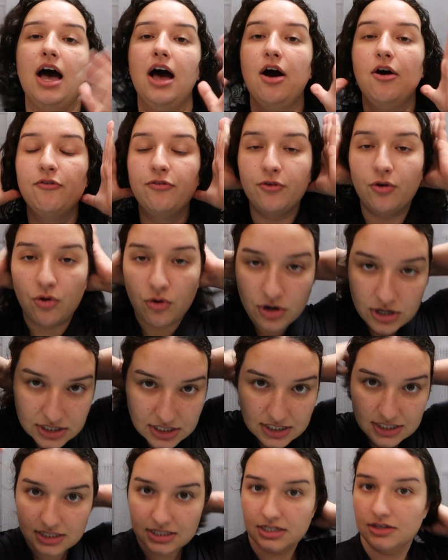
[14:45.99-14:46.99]
of
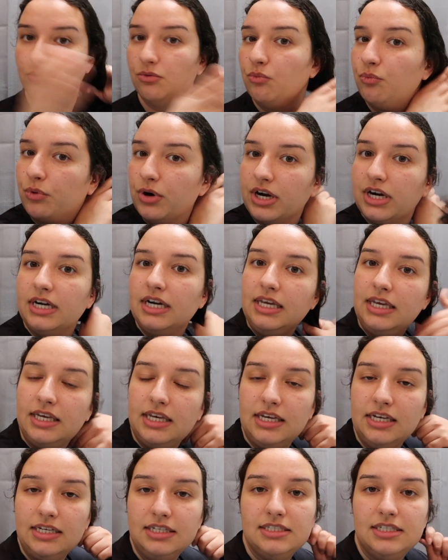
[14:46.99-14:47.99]
course we're gonna
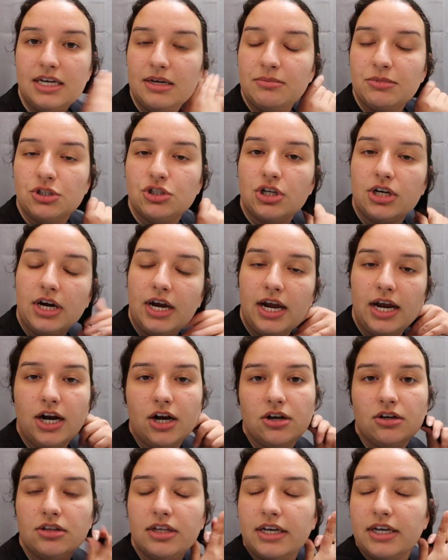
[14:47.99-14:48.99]
heat damage our
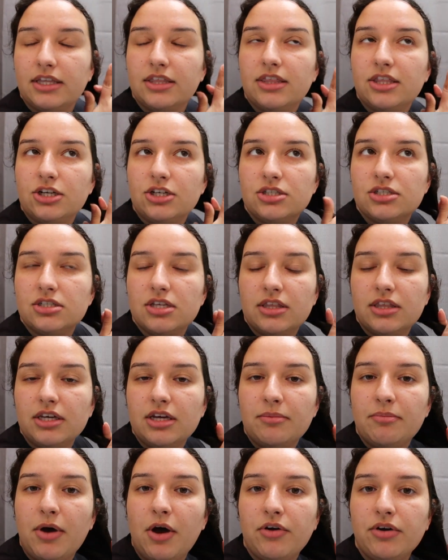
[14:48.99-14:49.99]
hair, like there's
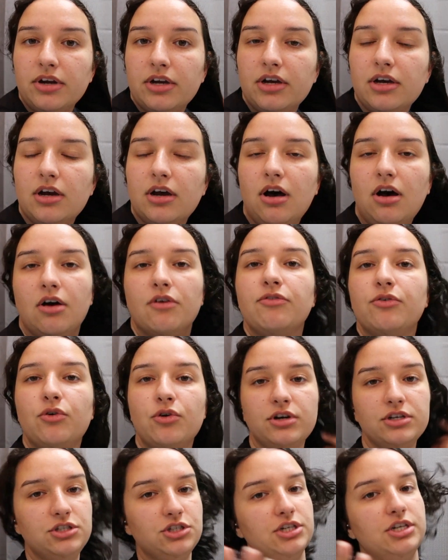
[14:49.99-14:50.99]
nothing about it. Of
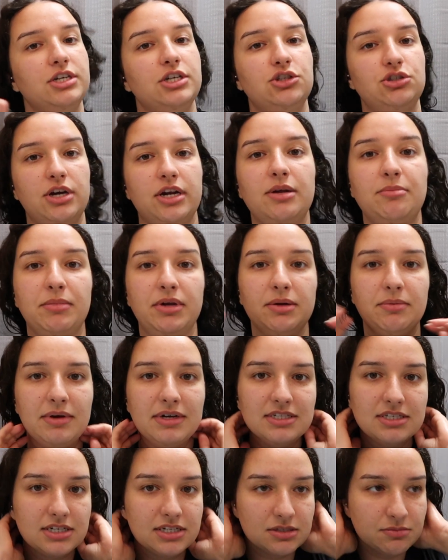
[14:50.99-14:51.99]
course you're gonna try to
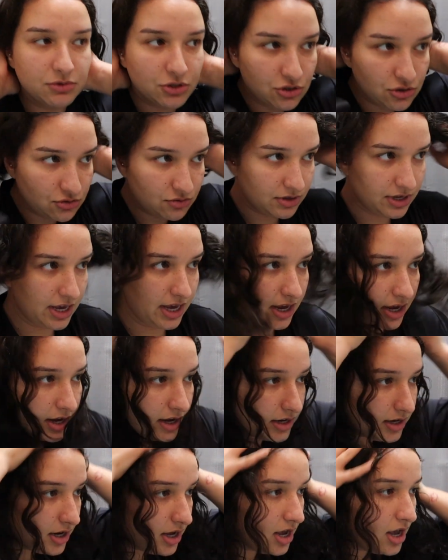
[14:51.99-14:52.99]
minimize it as much as you
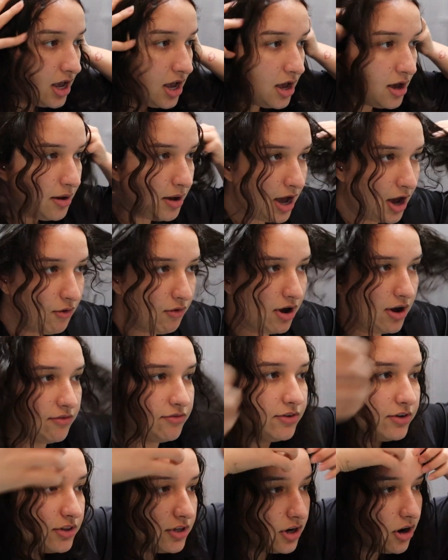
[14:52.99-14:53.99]
can.
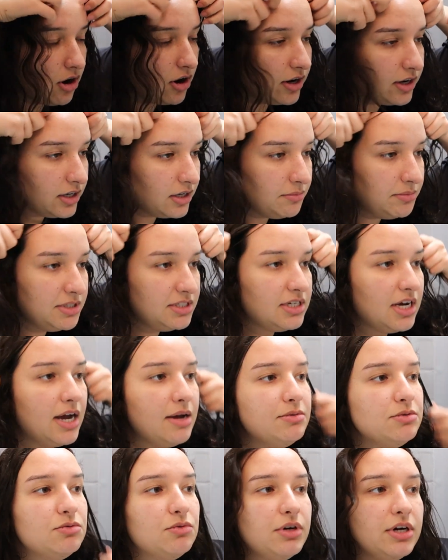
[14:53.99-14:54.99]
However, there are gonna be
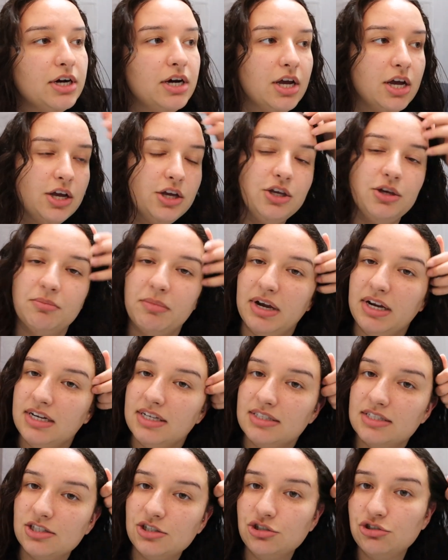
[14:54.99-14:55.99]
times where you might
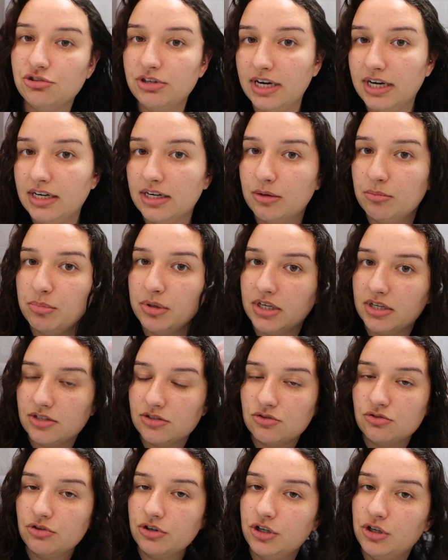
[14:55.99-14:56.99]
need to straighten a
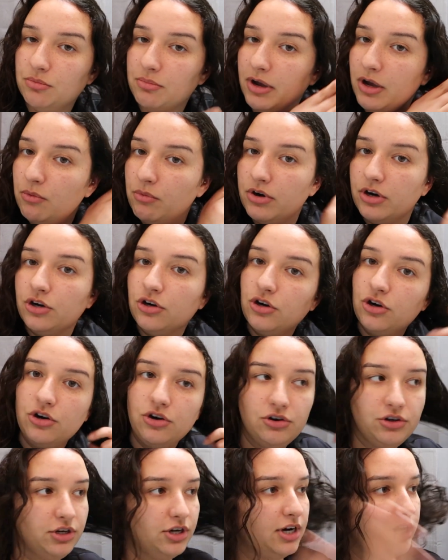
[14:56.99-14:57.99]
piece or you might wanna
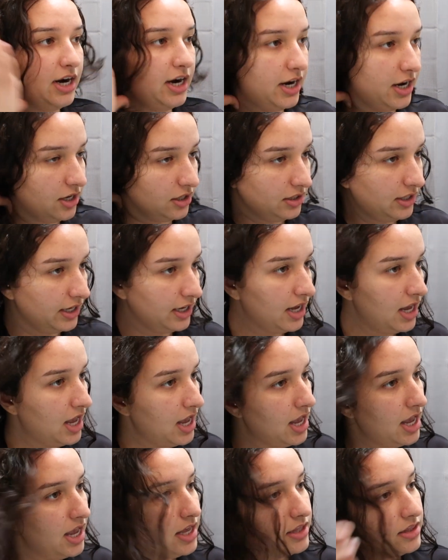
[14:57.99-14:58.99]
curl your hair. Like,
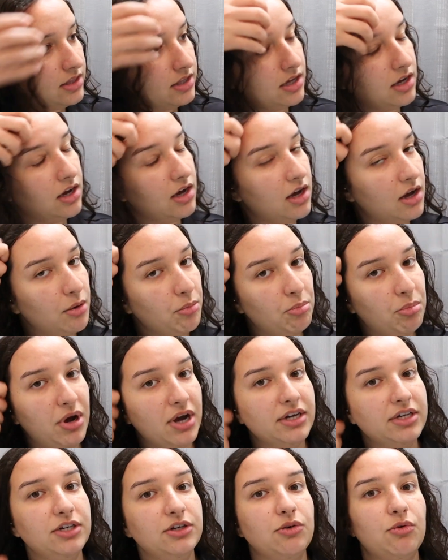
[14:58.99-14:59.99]
the
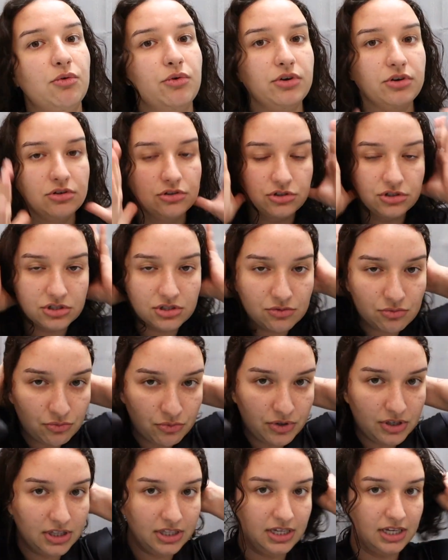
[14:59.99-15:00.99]
bonding oil just
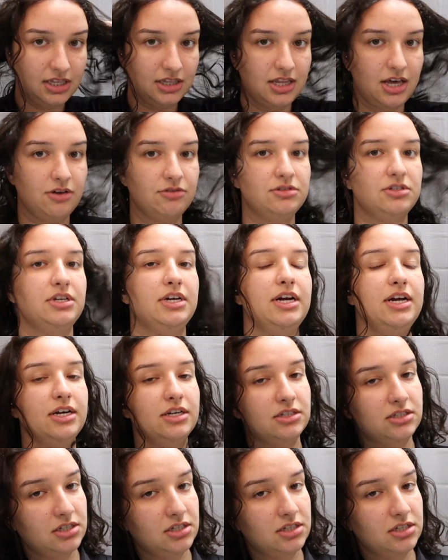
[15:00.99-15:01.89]
really allows your hair